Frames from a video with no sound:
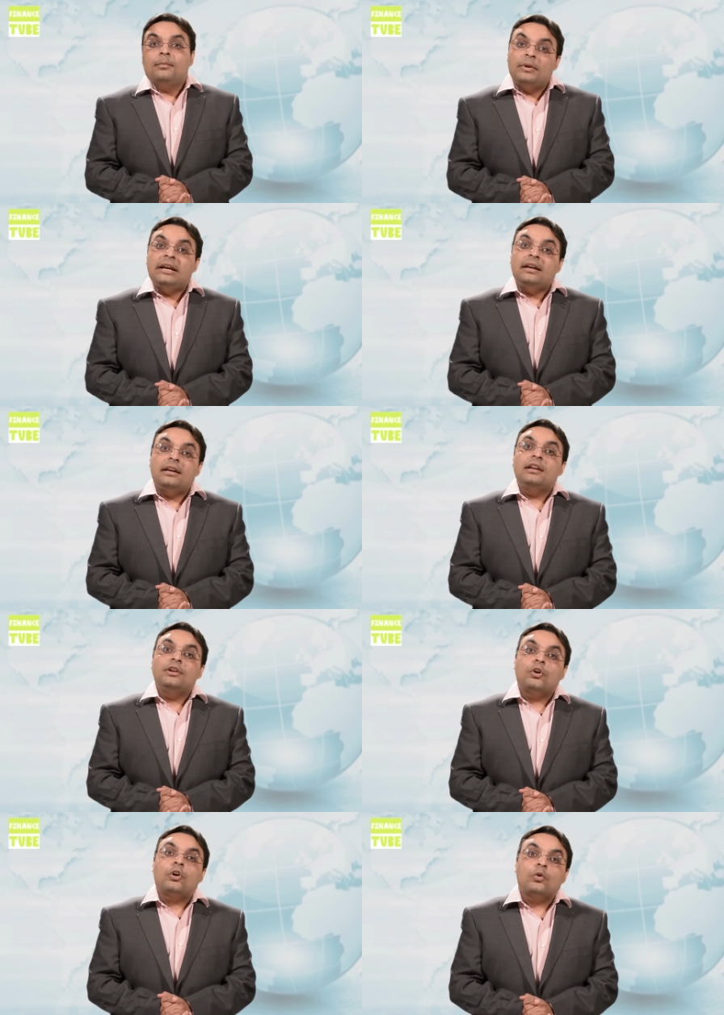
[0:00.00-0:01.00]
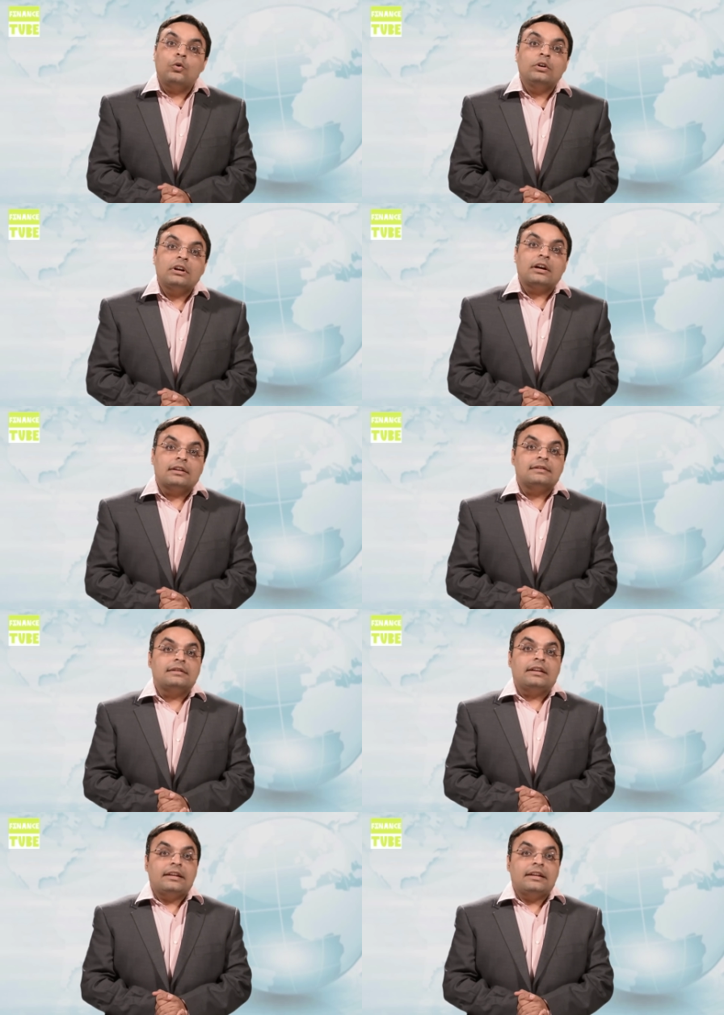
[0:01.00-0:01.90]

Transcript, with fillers: printing your own currency.